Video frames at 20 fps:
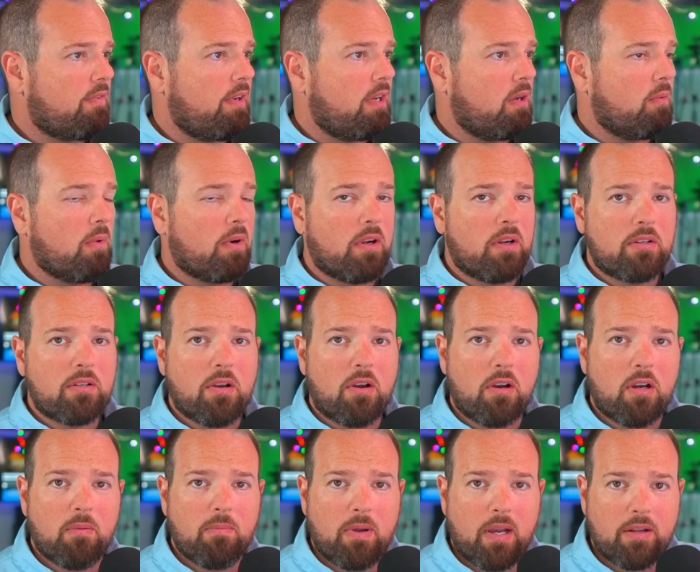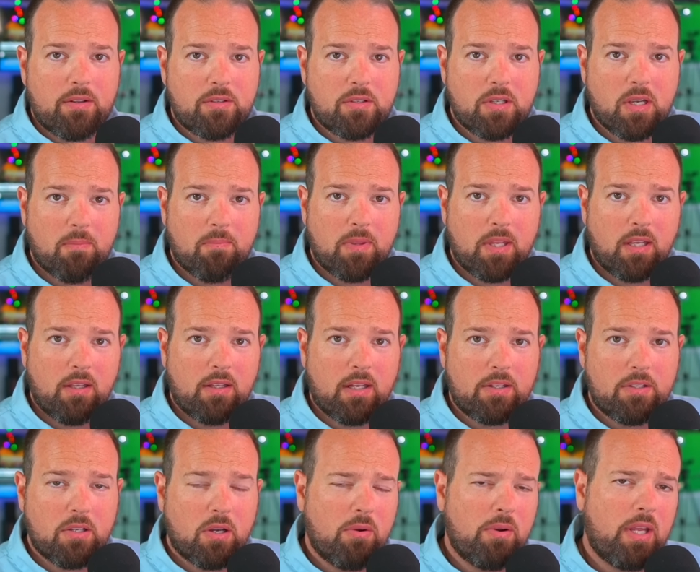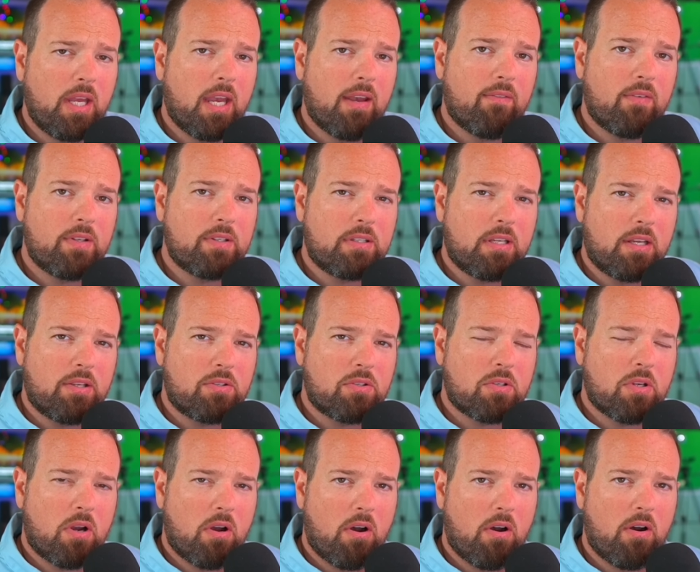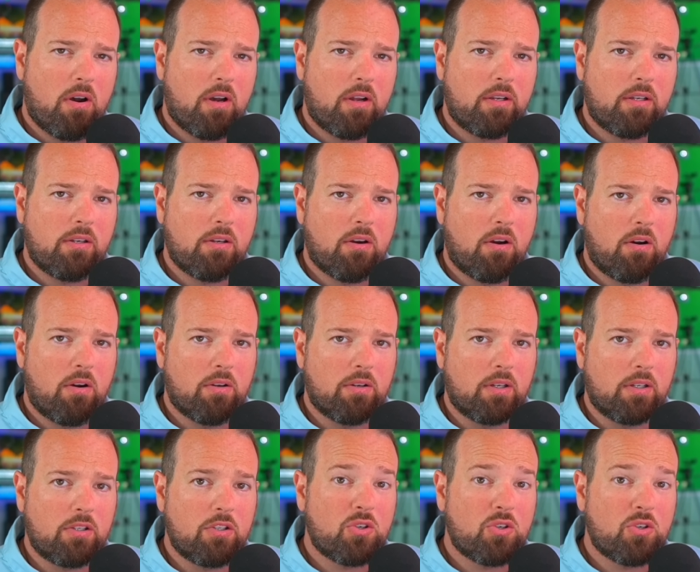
video, we're going to talk about something that Tony Evans has taught called